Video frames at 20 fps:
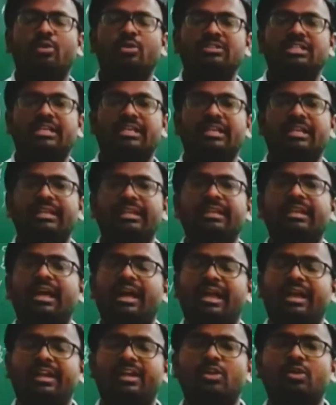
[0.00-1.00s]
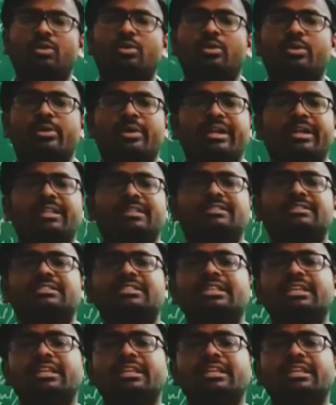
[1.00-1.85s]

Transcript: Rosanilin hydrochloride is